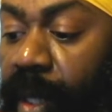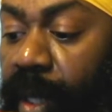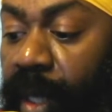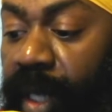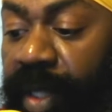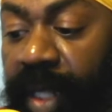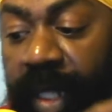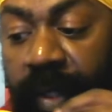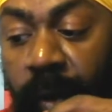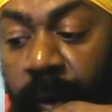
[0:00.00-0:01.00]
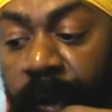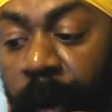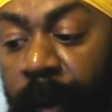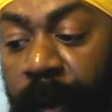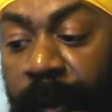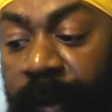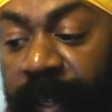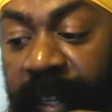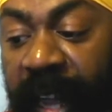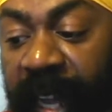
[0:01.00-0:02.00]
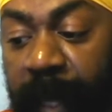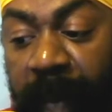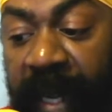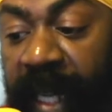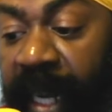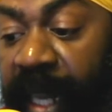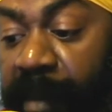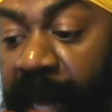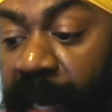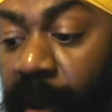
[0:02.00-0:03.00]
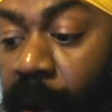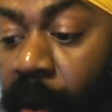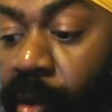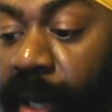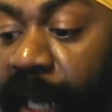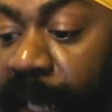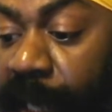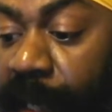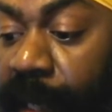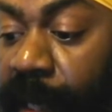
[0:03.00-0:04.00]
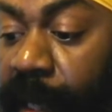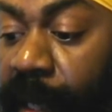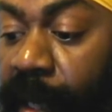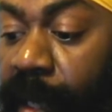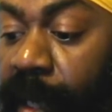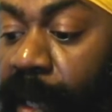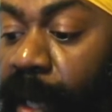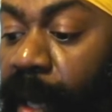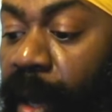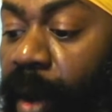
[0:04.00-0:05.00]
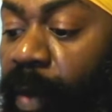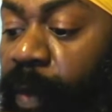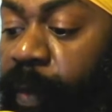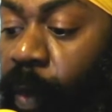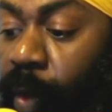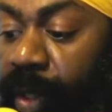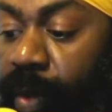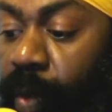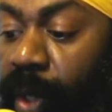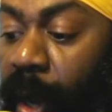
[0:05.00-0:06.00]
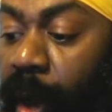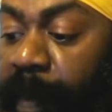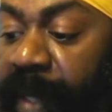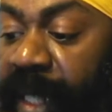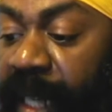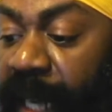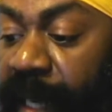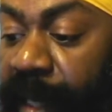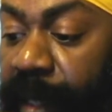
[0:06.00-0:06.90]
listen this good now, you know, the document claimed that only force would obtain